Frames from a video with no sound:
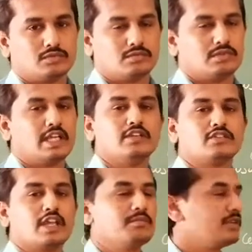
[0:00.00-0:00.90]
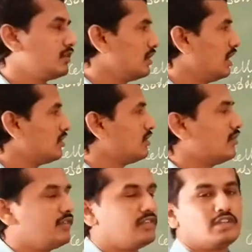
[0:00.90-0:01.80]
enzyme, but less
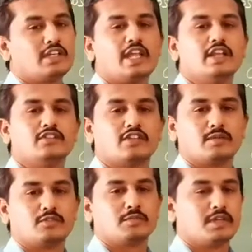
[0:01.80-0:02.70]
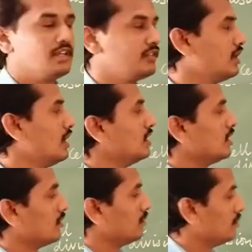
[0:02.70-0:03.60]
efficient enzymes means
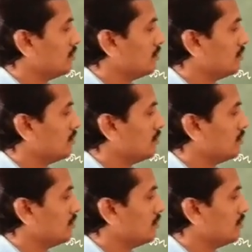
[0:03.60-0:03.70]
the